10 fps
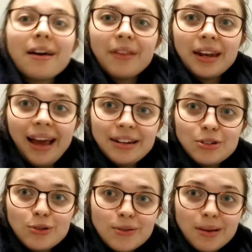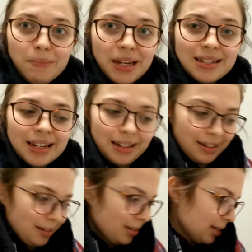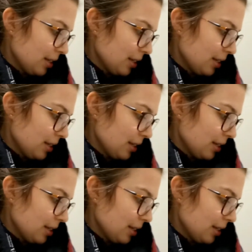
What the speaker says: and then head to the meeting.